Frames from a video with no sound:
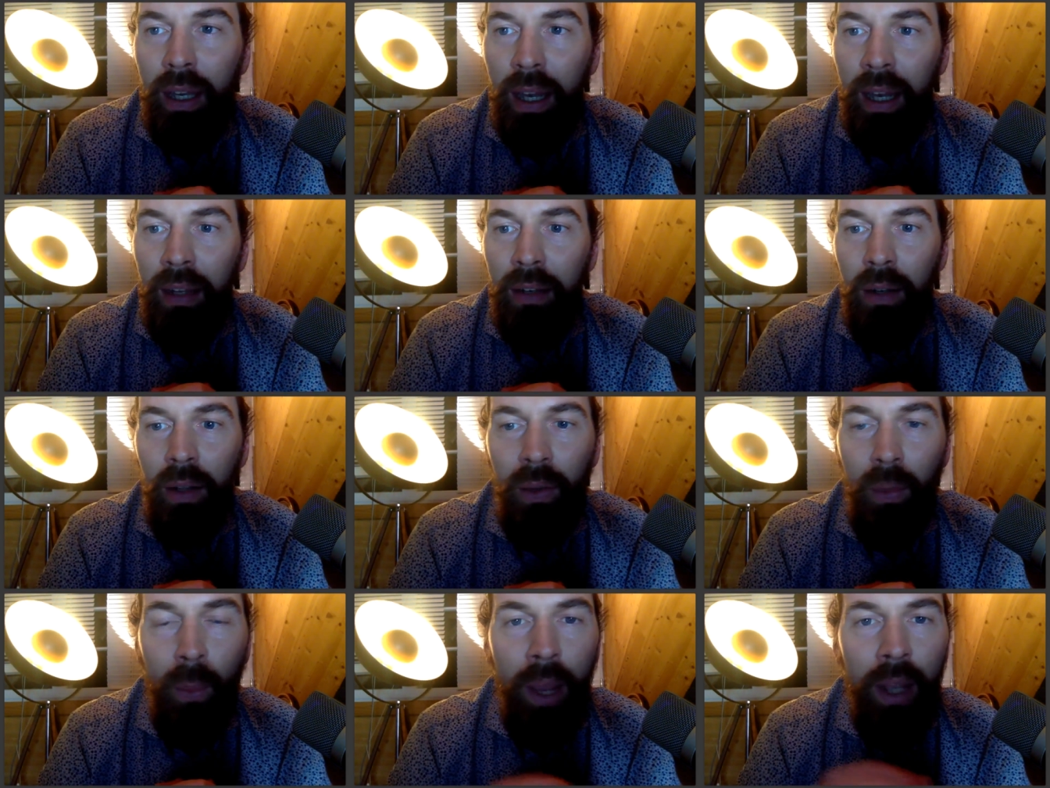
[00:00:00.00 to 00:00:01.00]
And
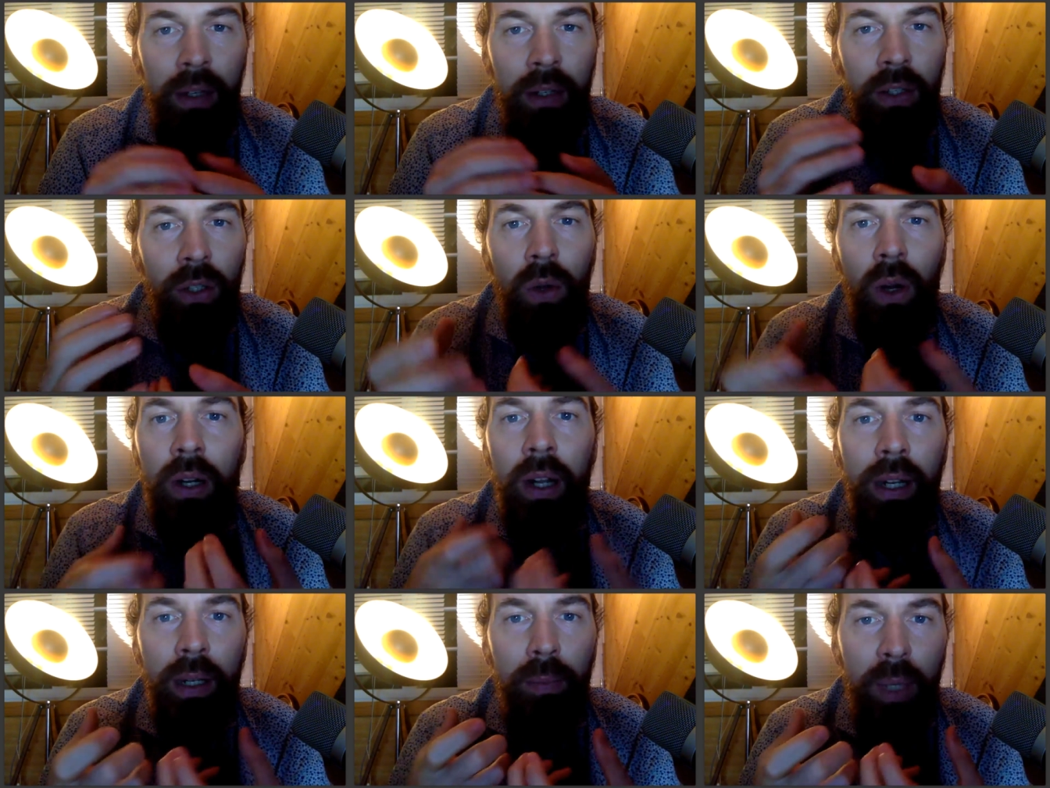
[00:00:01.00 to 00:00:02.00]
when you are
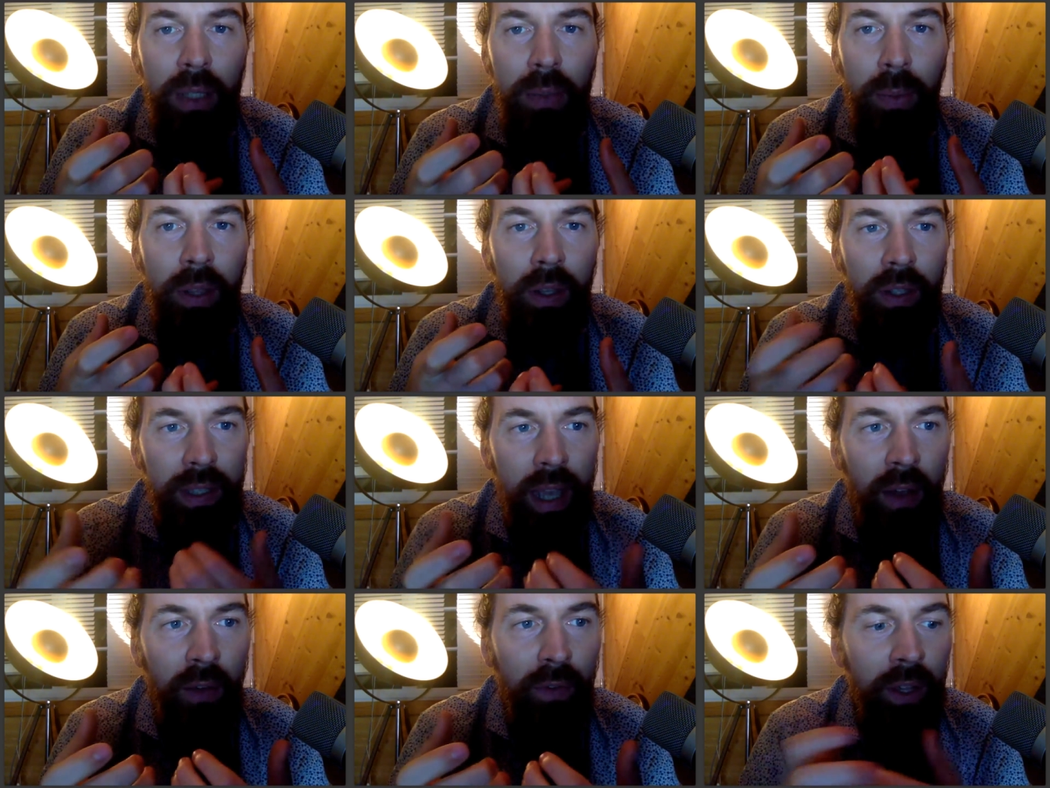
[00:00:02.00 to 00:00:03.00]
not in peace with
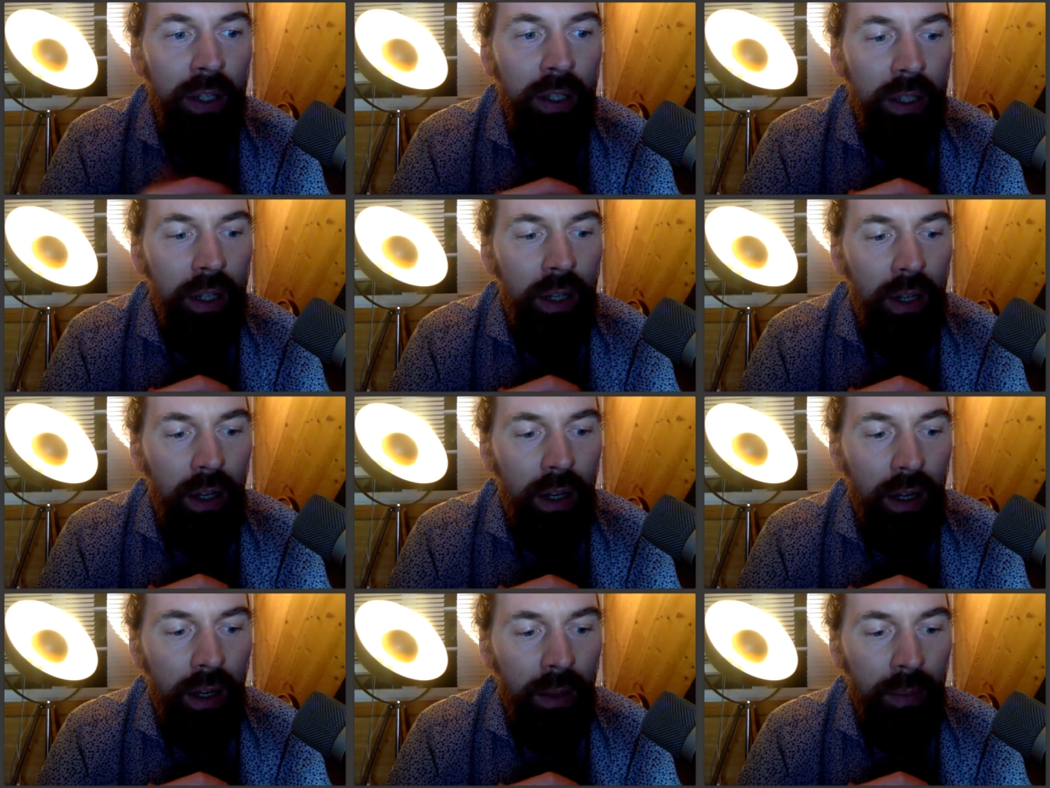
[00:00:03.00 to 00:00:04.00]
yourself and
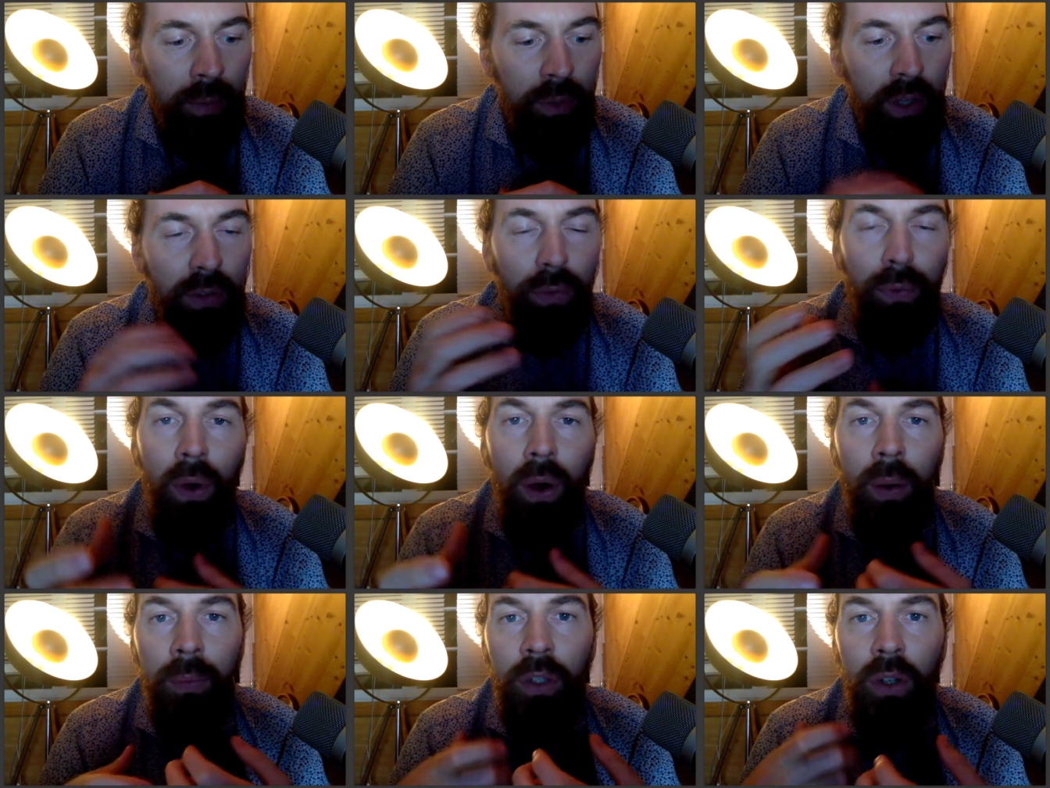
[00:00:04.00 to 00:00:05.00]

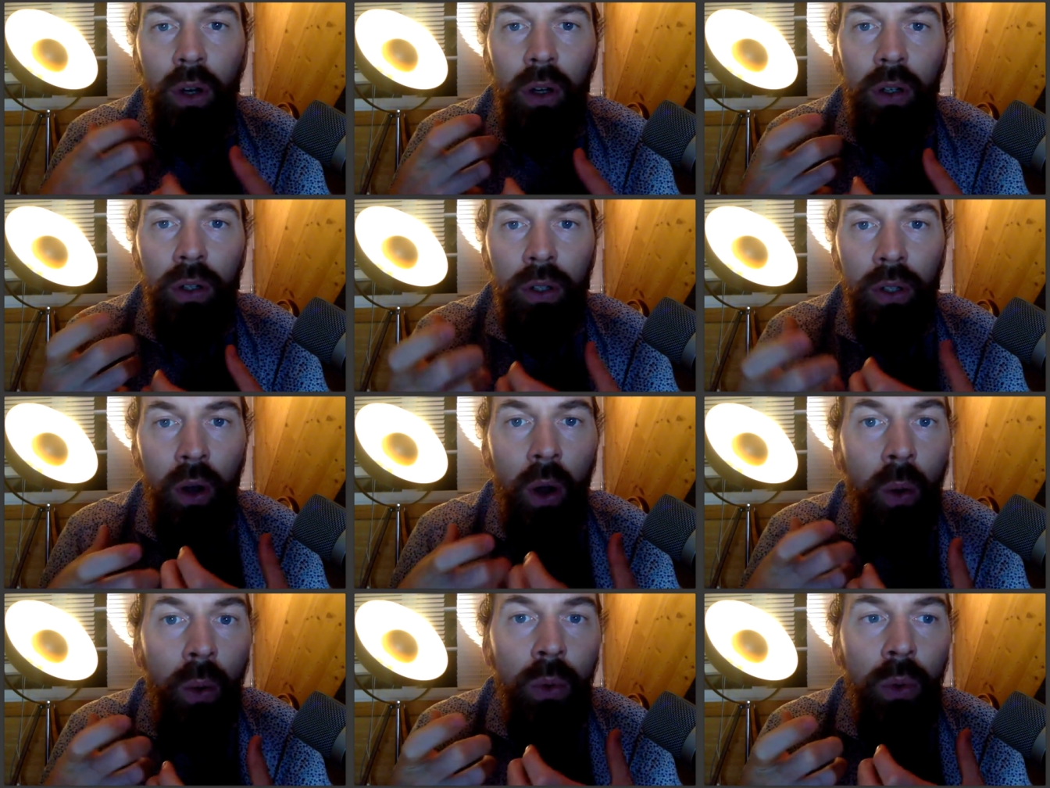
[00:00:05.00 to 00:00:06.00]
transform your
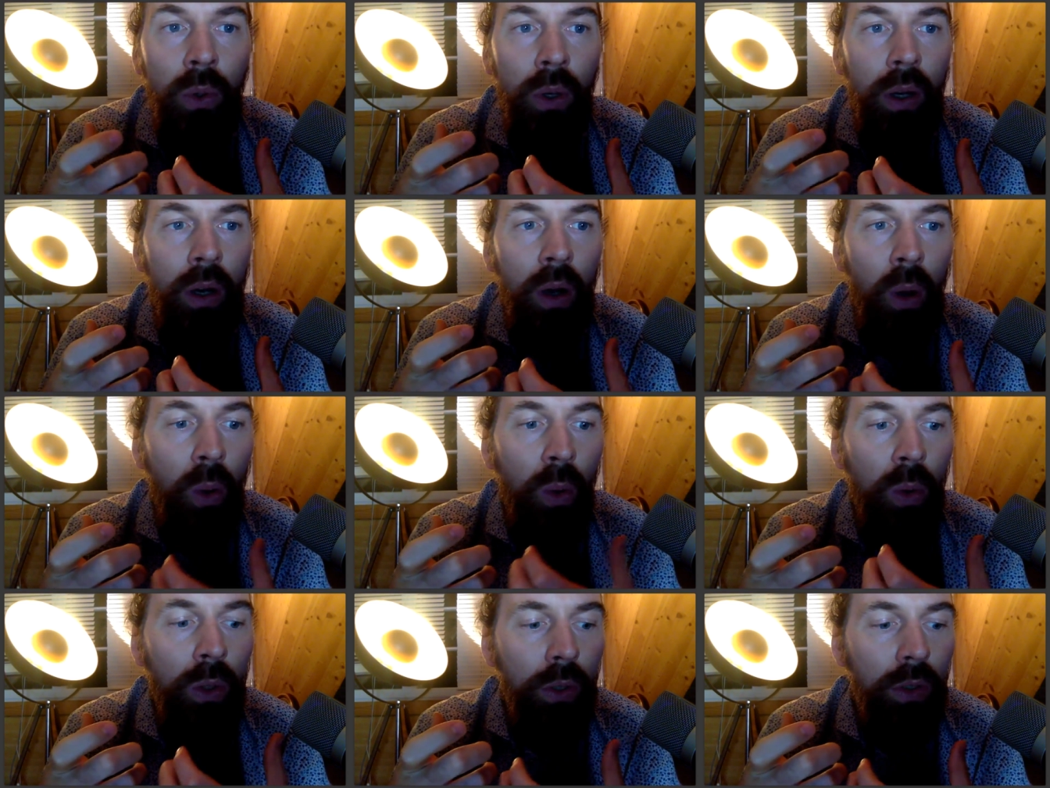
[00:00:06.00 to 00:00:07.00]
own
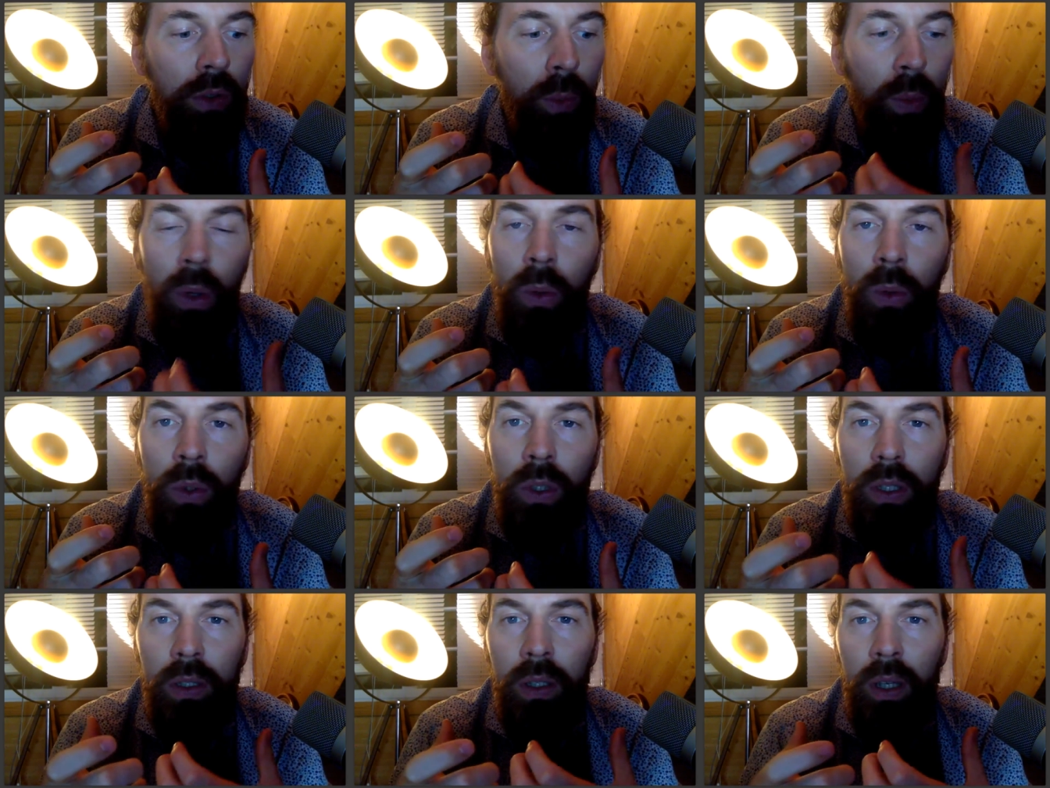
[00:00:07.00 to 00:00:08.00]
old
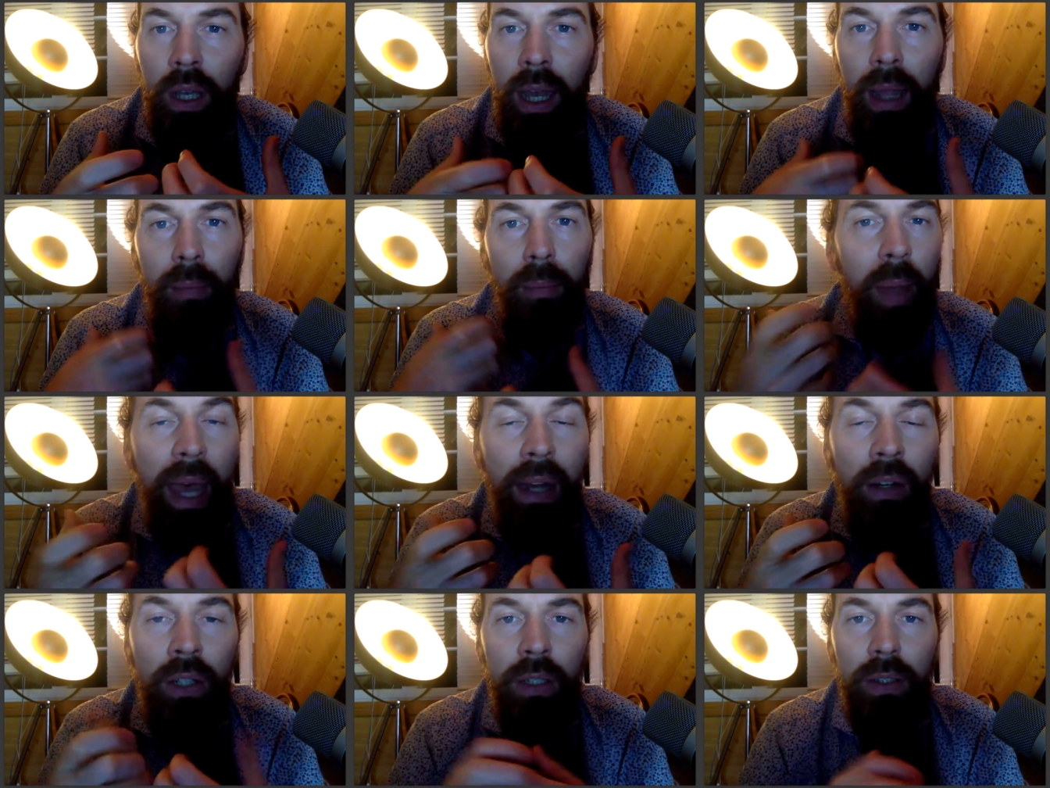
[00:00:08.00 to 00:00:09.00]
wounds and
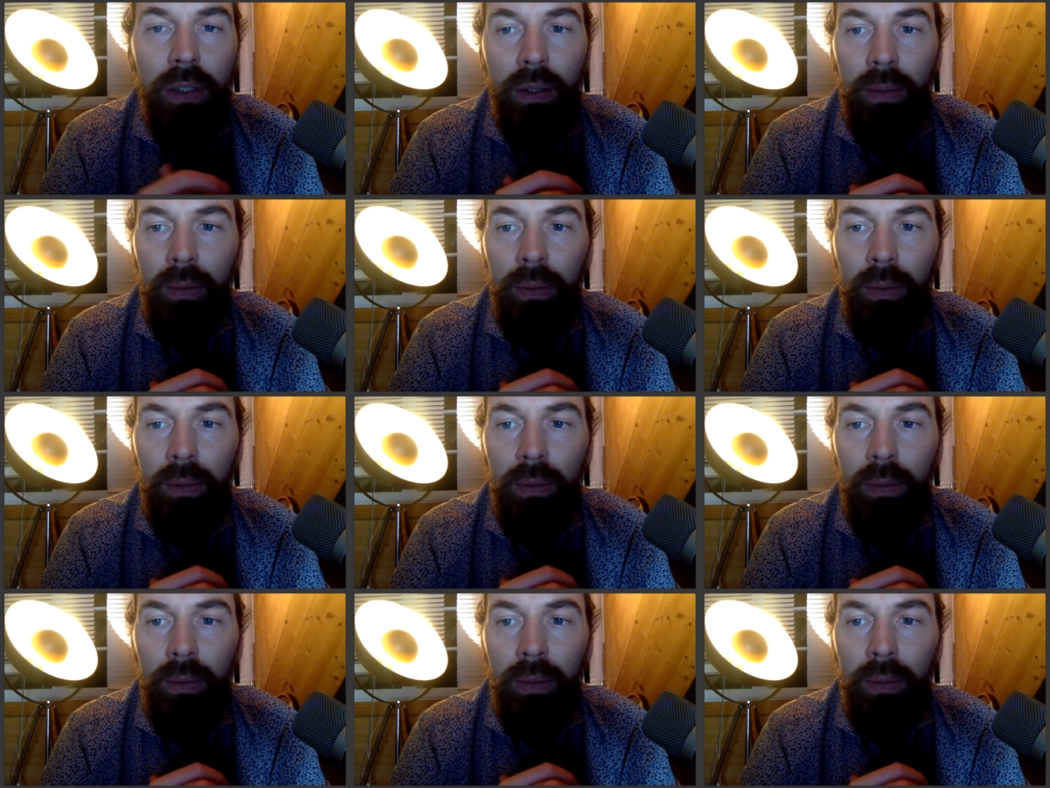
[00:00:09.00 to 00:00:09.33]
patterns,